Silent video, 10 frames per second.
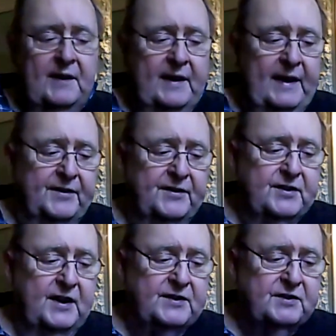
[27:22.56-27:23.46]
And
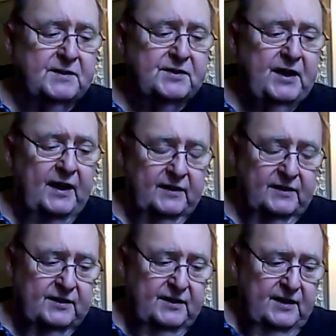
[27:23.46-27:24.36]
as a result,
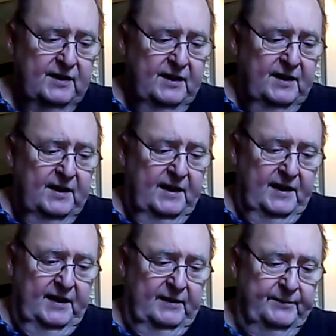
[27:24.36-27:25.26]

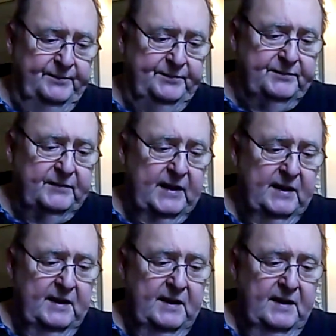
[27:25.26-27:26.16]

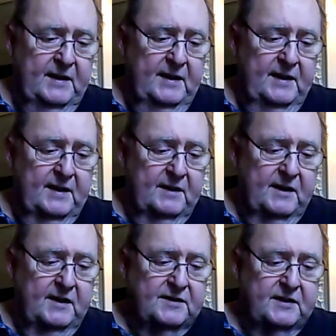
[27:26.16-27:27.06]

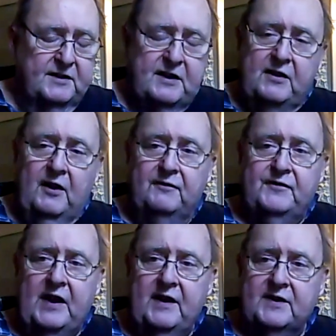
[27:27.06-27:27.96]
they're not
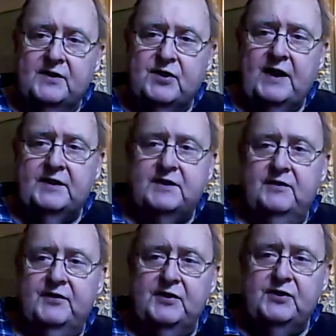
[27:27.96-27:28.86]
very attractive
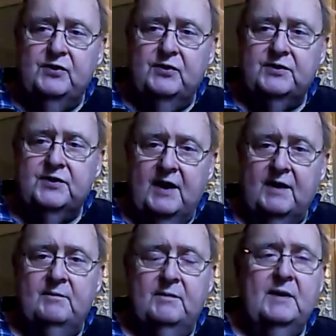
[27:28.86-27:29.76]
in the short
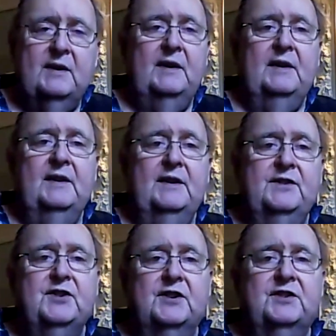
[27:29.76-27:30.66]
term.
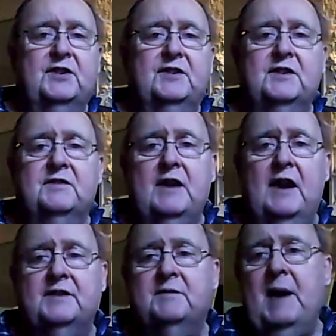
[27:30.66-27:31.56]
It's just that
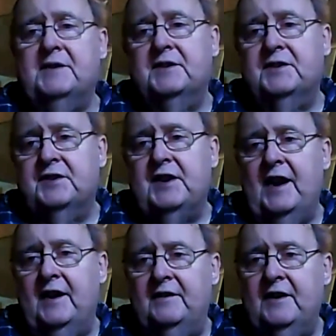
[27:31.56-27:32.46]
as matters
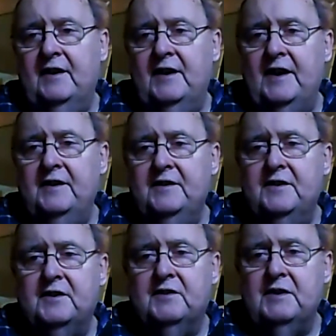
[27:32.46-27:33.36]
stand, they lend a
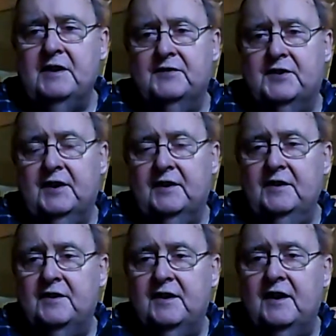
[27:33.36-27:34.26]
degree of
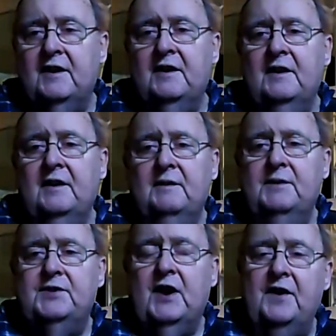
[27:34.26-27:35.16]
certainty,
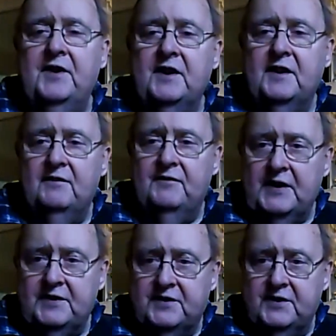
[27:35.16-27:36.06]
which I think
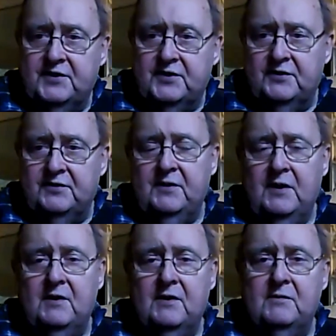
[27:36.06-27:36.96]
investors should
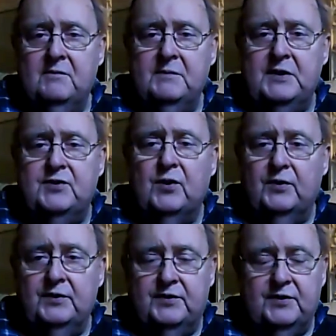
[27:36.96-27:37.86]
be
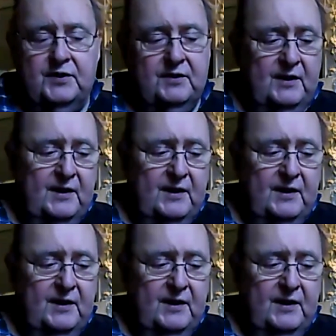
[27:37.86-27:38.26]
drawn to.